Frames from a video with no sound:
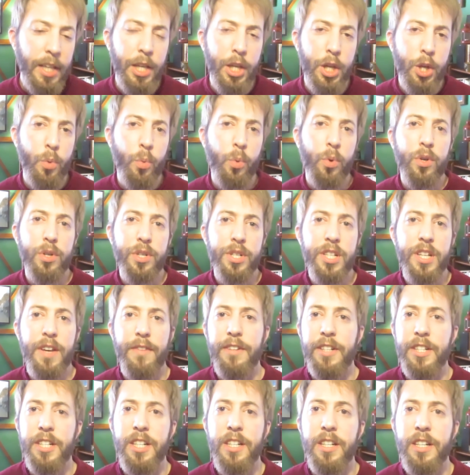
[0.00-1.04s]
He was
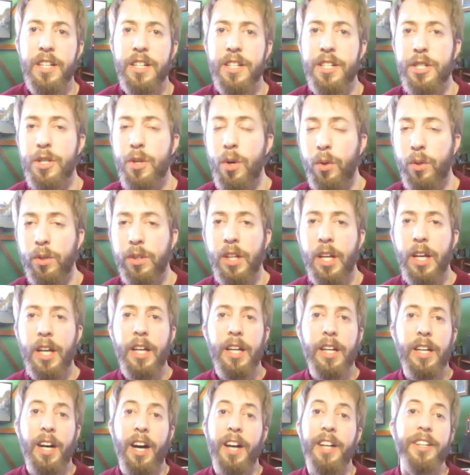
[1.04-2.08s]
17 years old,
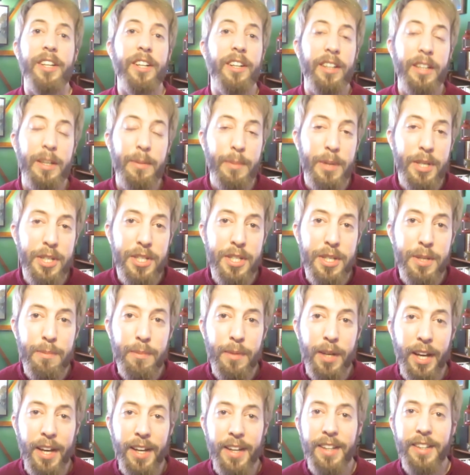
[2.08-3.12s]
I dearly miss
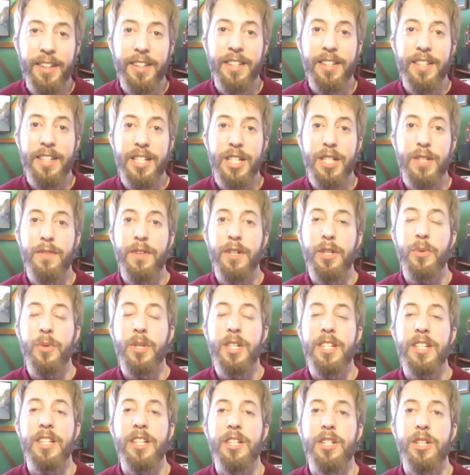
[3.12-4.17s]
him, and this video
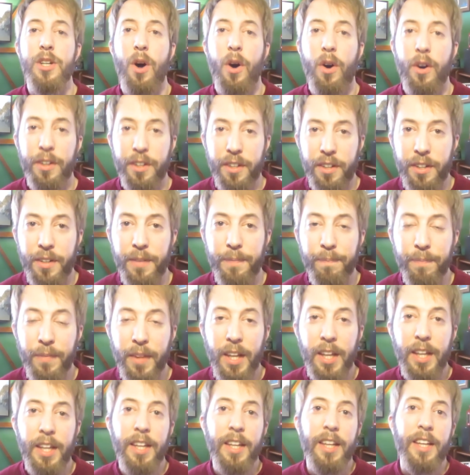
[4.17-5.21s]
is in his honor,
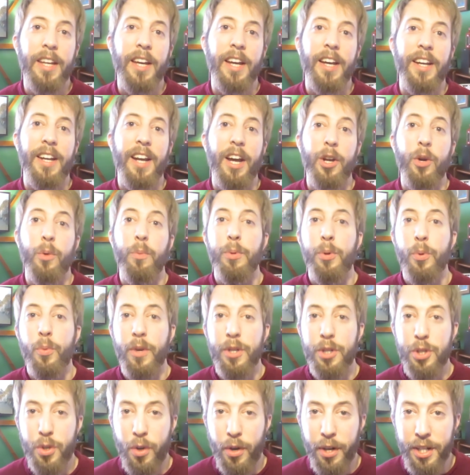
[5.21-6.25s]
and I hope you
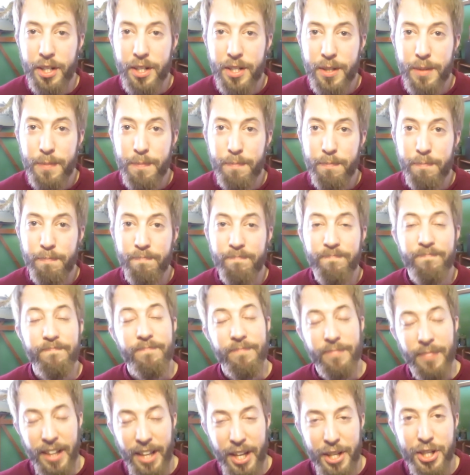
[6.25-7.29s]
enjoy it.
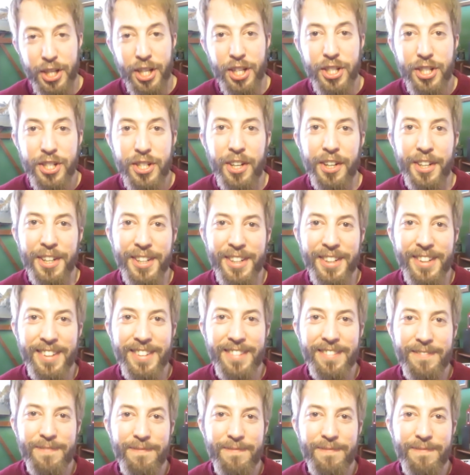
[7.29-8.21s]
Let's get started.